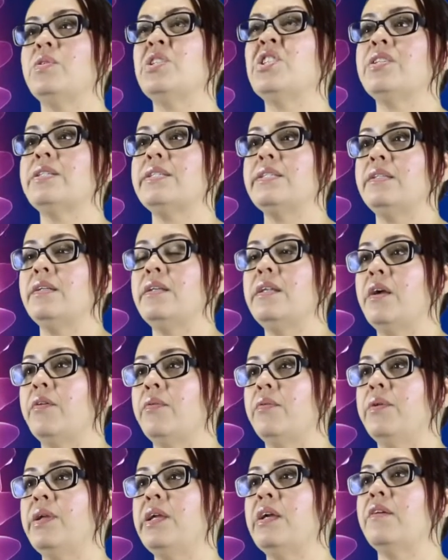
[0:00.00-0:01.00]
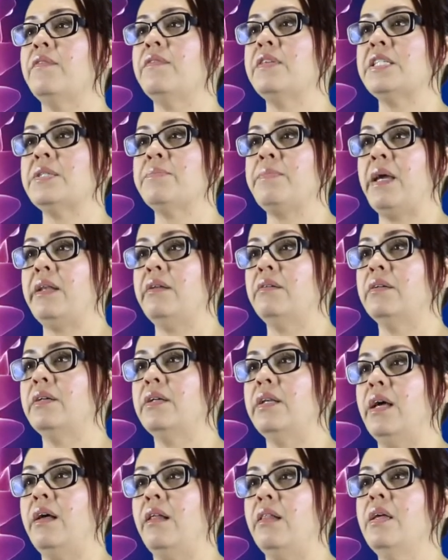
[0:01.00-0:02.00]
which is the narrowing of the spinal
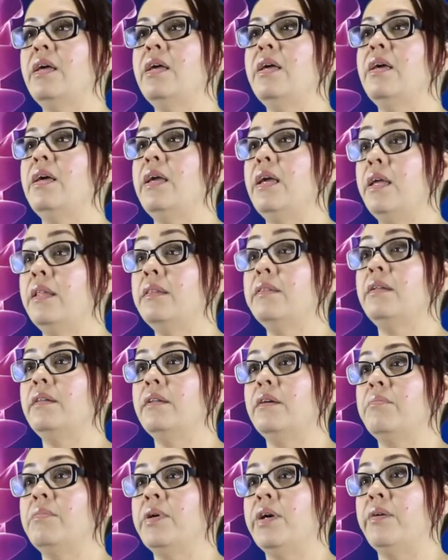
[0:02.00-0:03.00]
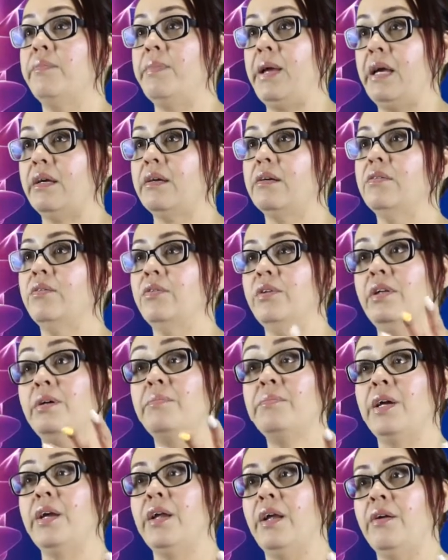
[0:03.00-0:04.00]
canal in the lumbar back or
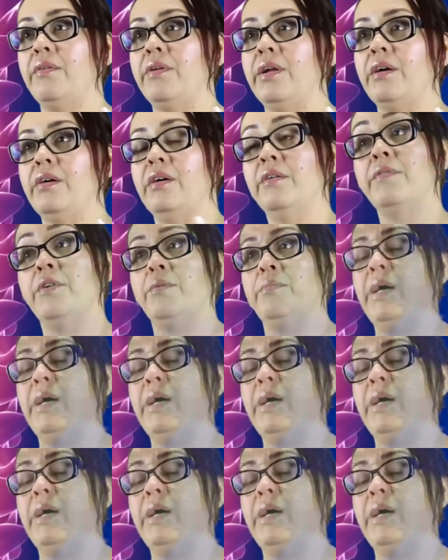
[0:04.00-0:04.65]
lumbar area of your